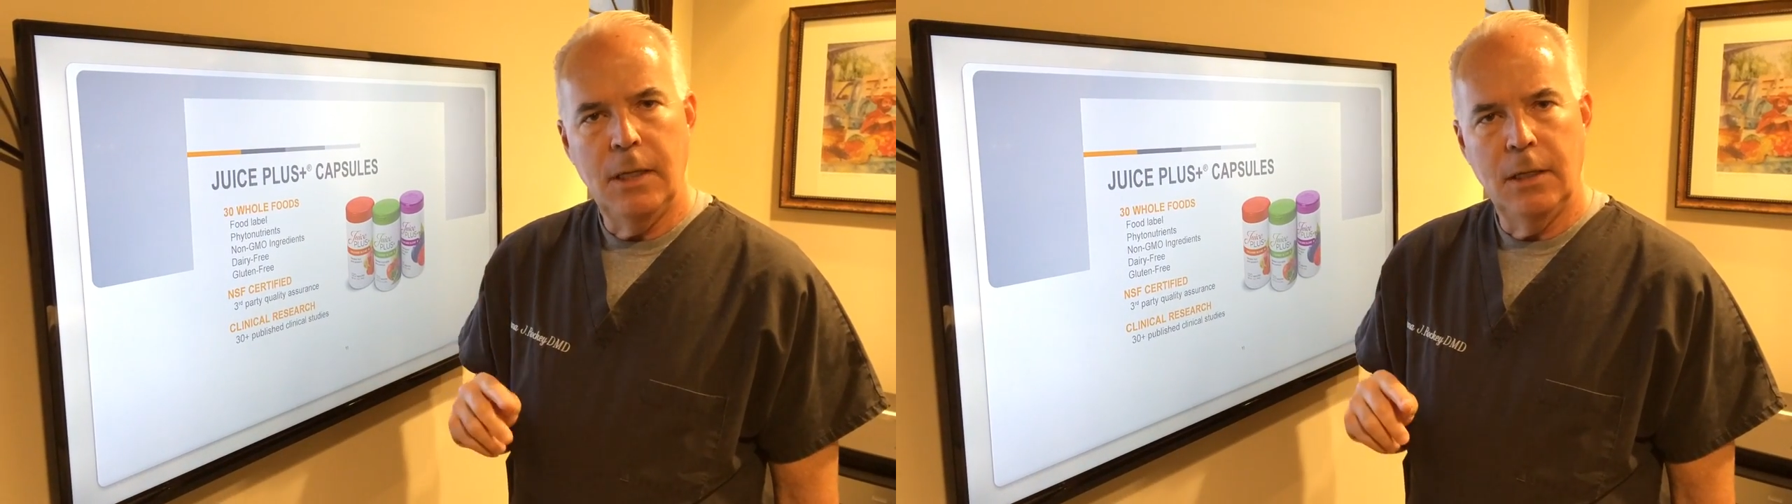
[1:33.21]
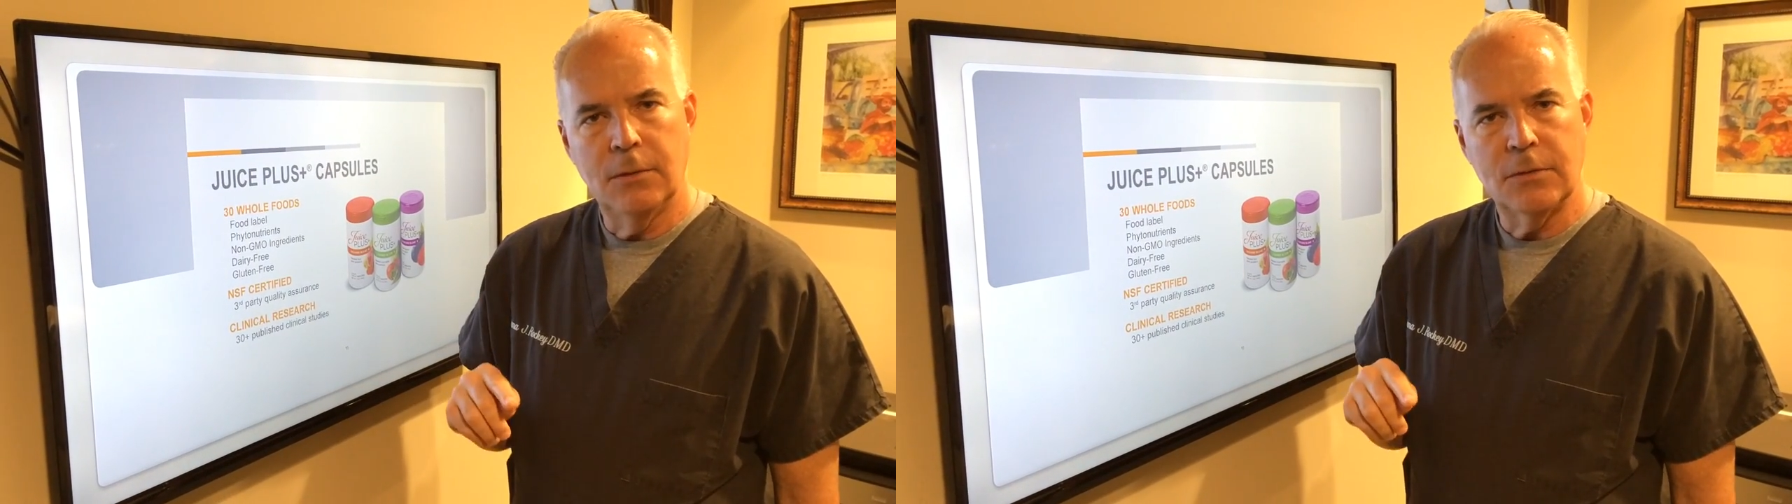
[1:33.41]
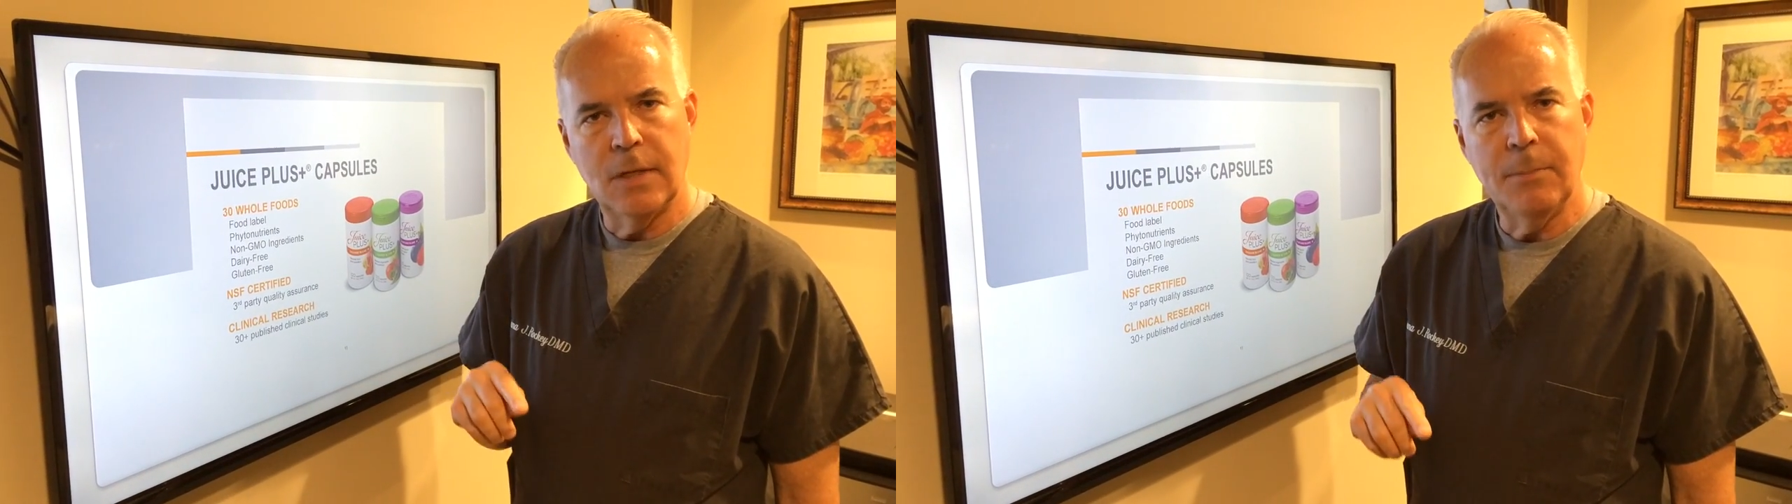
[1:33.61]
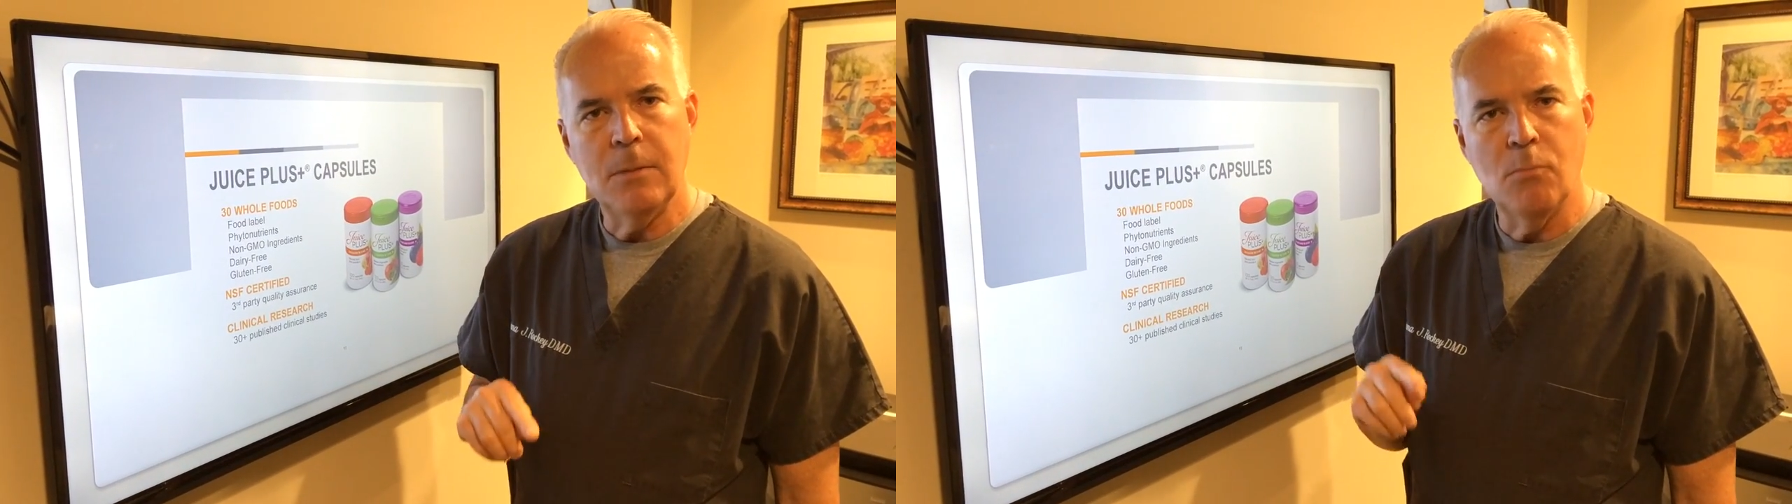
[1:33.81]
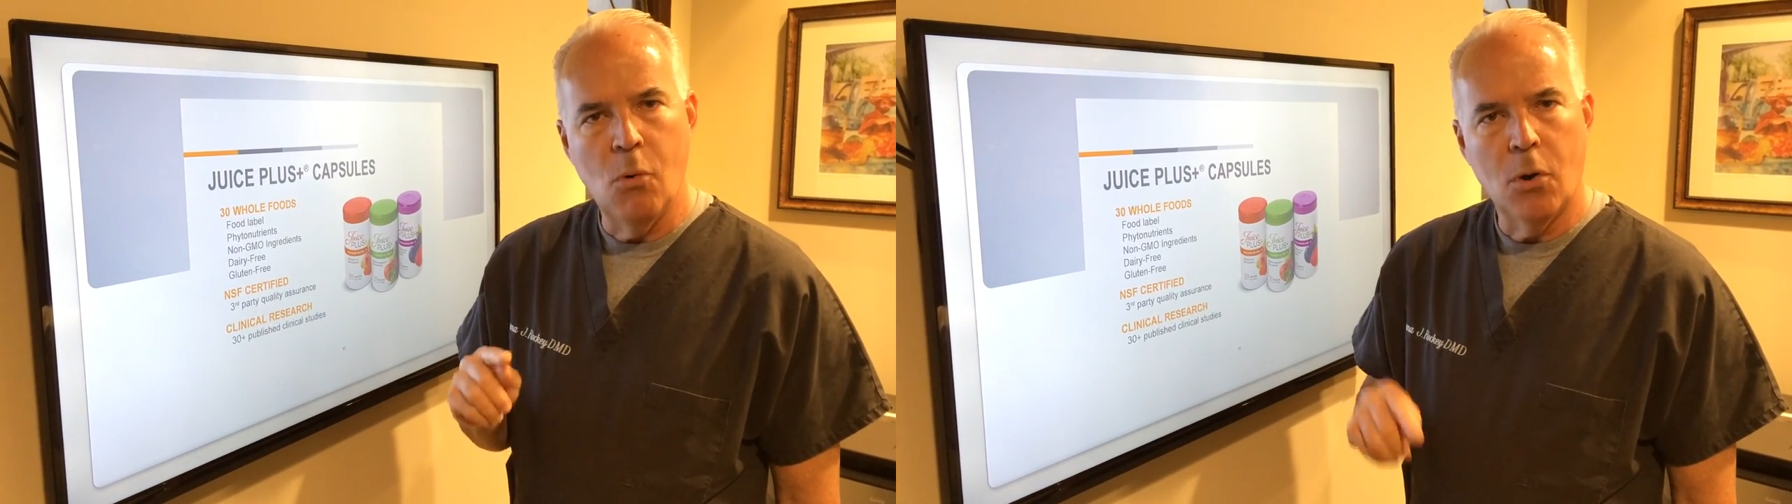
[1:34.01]
it is
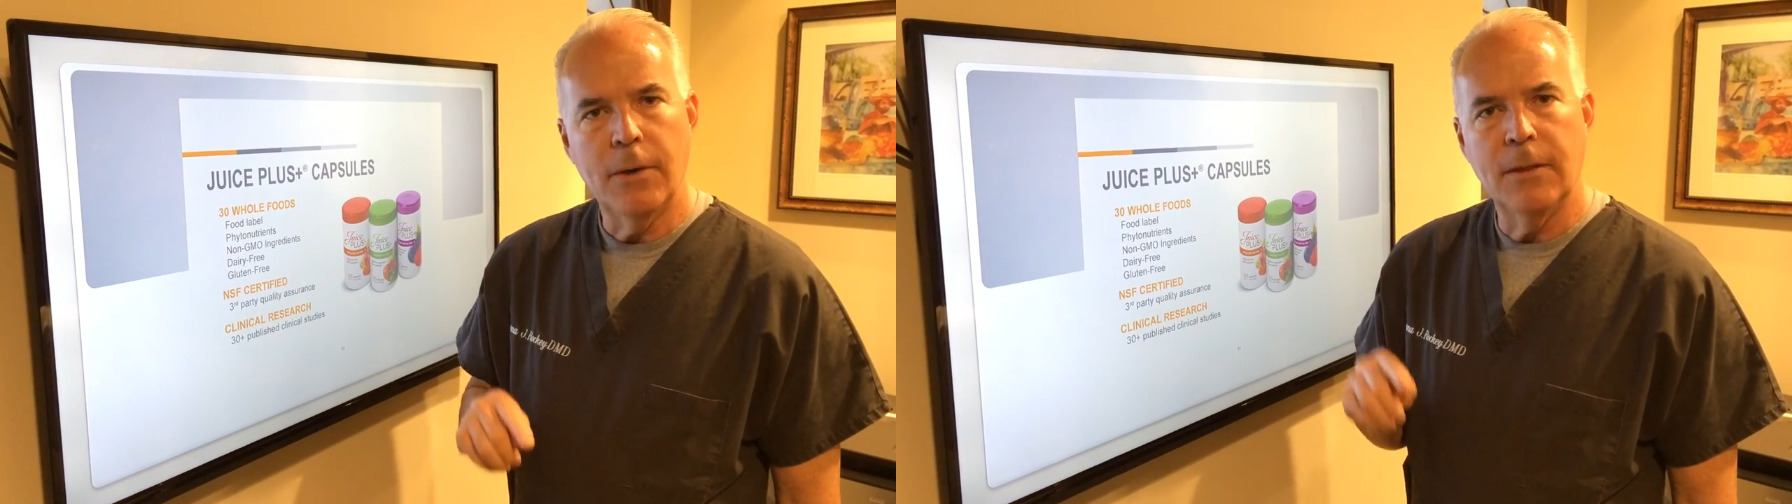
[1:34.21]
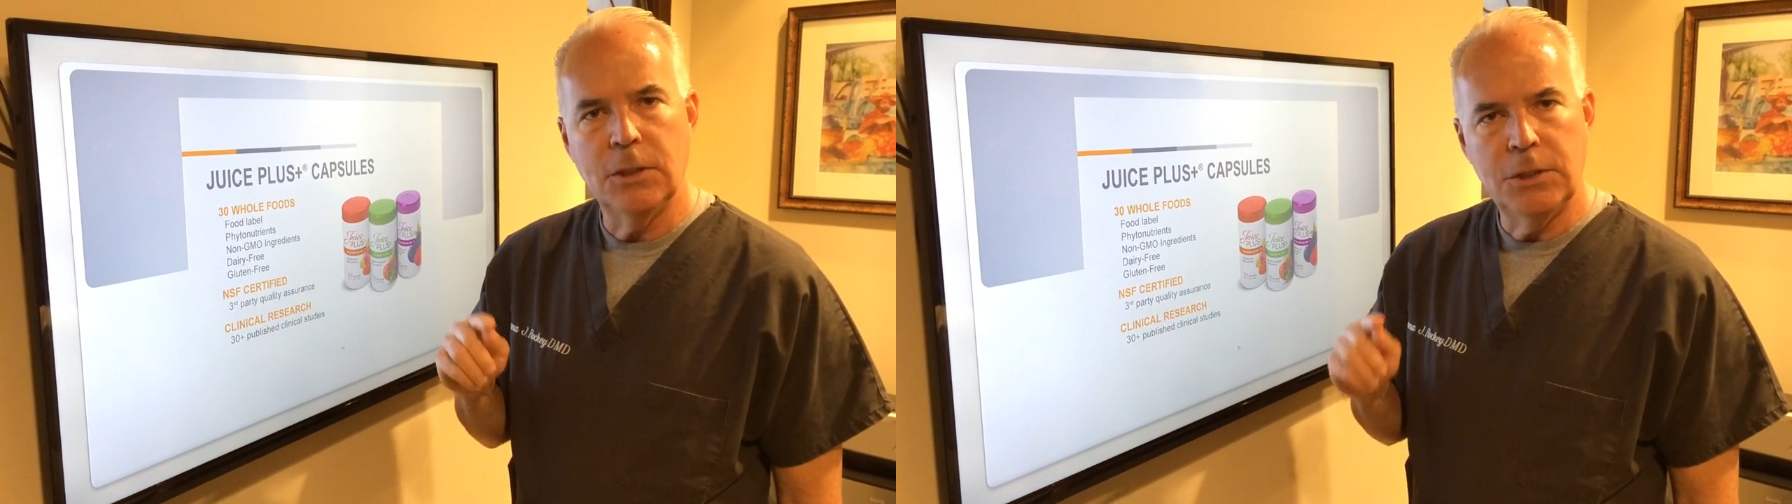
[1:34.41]
something more than